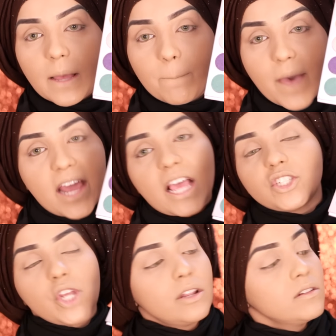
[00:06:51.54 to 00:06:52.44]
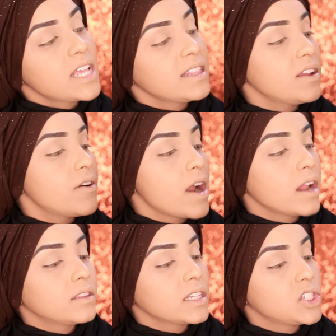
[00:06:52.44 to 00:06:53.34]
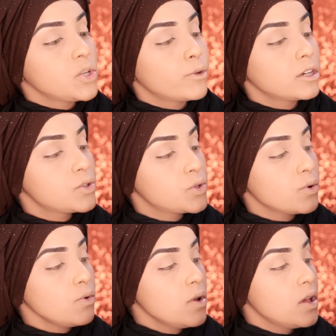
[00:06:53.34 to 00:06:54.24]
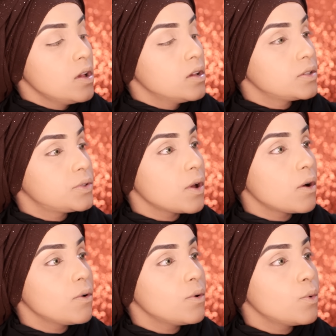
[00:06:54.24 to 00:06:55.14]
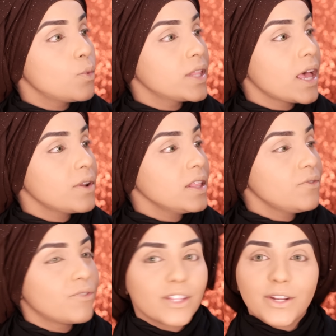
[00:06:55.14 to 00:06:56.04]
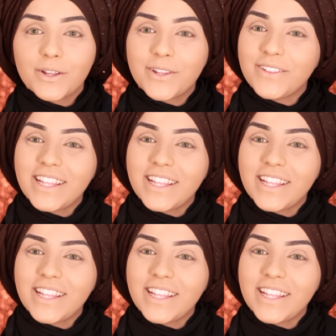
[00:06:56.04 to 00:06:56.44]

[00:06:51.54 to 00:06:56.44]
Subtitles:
matte eyeshadows, and there are the shimmers too. So without any further ado,